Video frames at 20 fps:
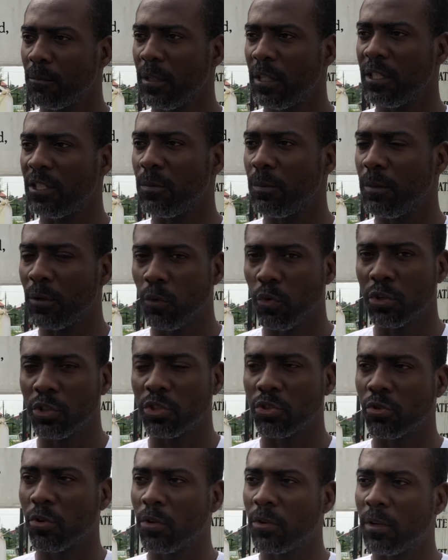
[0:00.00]
it's been one
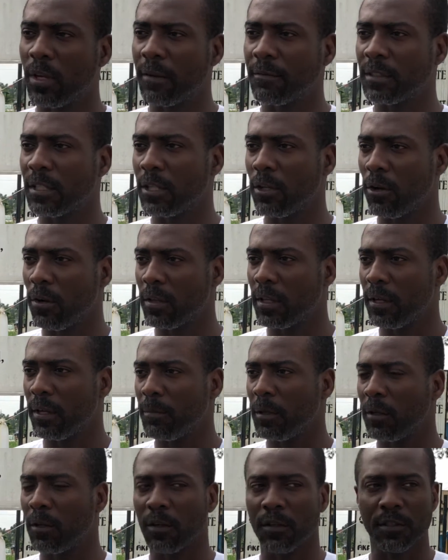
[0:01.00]
struggle after the other
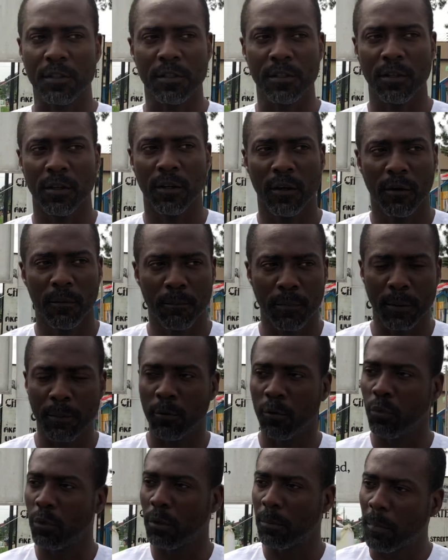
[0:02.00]
because
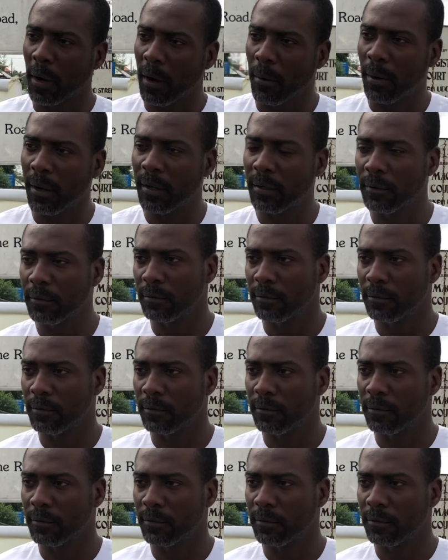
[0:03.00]
people with power